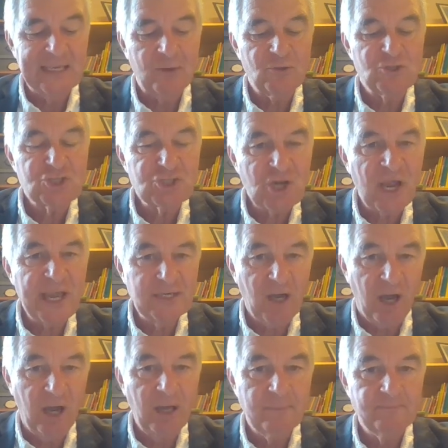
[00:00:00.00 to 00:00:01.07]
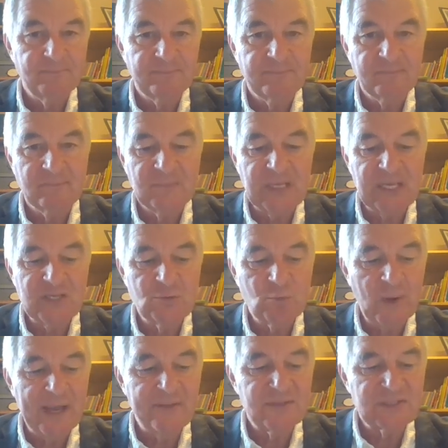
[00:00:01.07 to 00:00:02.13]
Now, Shinar
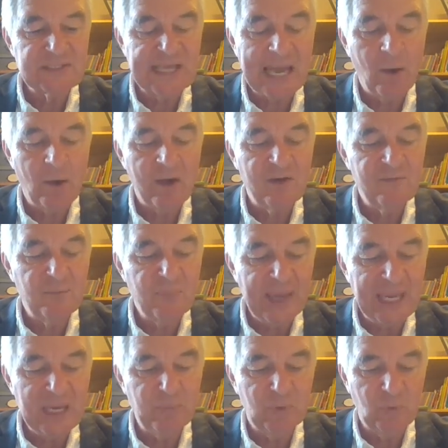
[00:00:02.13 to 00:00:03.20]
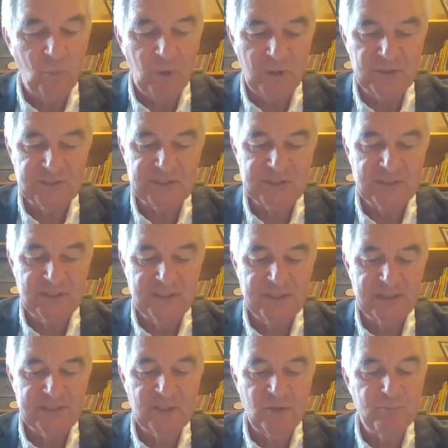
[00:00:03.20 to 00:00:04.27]
is where the Tower of Babel was.
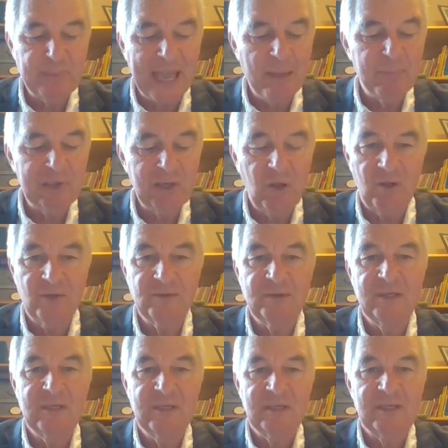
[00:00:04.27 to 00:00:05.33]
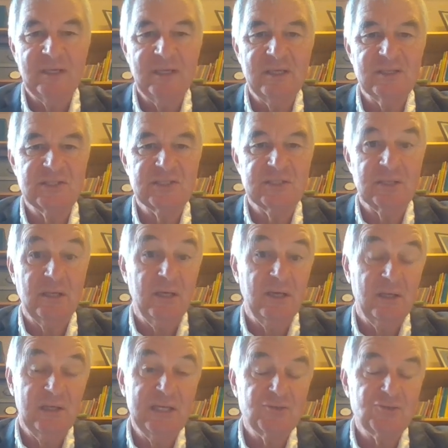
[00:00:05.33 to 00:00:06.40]
So Babylon is
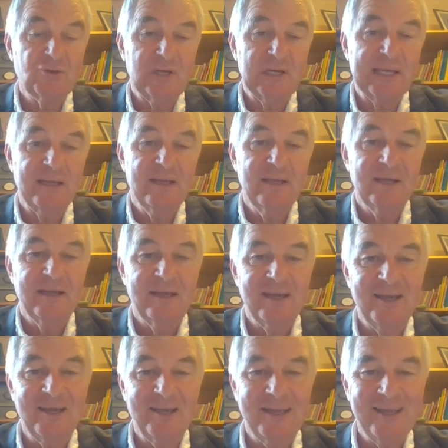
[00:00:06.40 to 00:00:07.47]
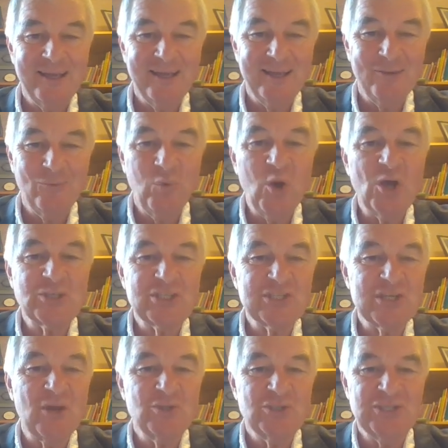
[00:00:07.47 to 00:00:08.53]
literally a word
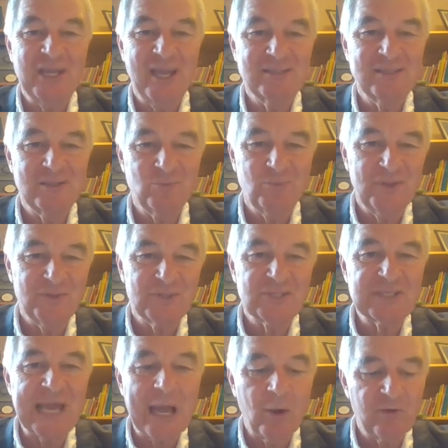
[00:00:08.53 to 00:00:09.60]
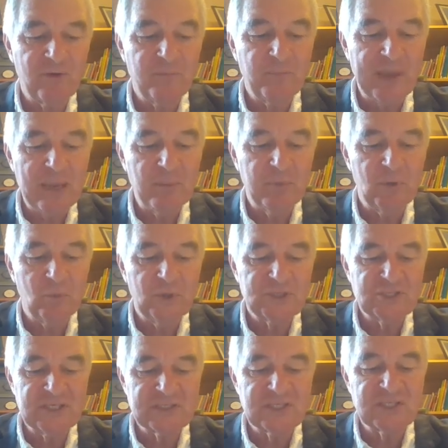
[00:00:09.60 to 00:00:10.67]
associated with the Tower of Babel,
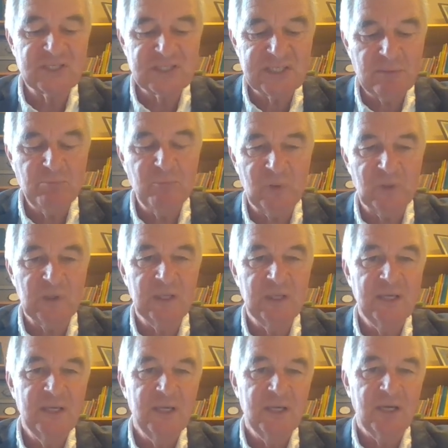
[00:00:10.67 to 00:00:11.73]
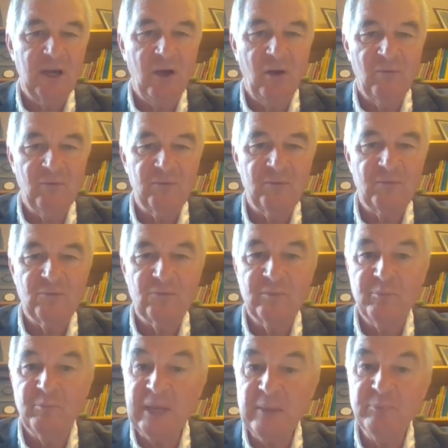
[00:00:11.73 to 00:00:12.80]
which is a symbol of
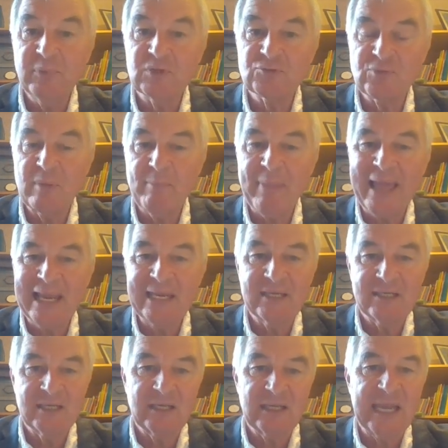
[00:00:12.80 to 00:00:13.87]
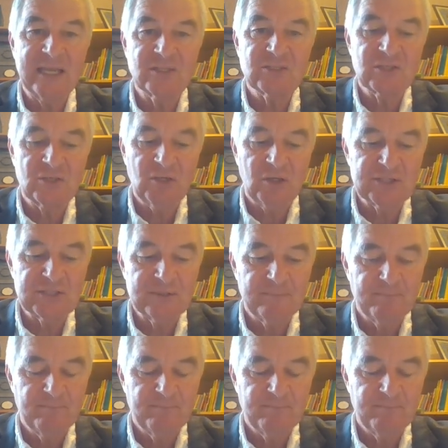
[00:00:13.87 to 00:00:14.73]
people's rebellion against God.